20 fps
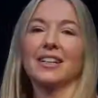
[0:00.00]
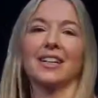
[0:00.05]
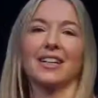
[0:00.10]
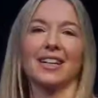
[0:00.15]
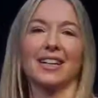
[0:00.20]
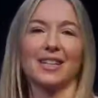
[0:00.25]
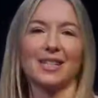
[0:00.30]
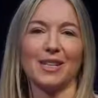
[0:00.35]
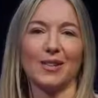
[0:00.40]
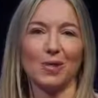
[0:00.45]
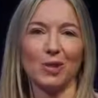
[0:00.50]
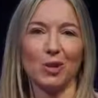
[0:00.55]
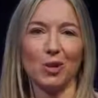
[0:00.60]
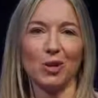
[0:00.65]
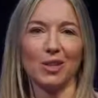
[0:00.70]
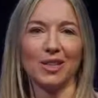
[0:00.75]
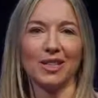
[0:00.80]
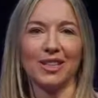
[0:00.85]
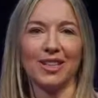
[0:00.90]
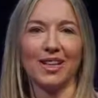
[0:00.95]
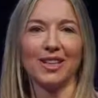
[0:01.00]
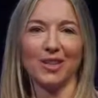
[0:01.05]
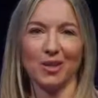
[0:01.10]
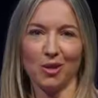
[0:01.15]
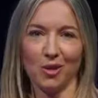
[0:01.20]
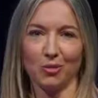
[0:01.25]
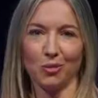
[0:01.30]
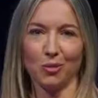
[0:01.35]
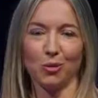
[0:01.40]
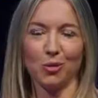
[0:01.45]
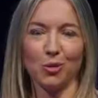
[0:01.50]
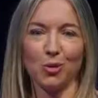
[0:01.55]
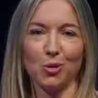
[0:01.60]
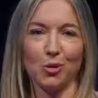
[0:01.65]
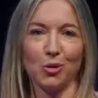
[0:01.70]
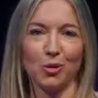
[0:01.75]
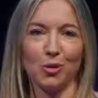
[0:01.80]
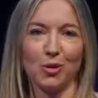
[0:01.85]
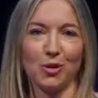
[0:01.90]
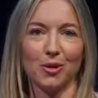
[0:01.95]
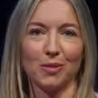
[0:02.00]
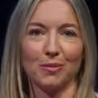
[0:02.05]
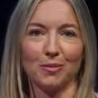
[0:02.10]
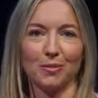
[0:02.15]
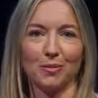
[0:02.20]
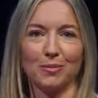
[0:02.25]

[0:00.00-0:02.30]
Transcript: Let's have a look at the overall scores.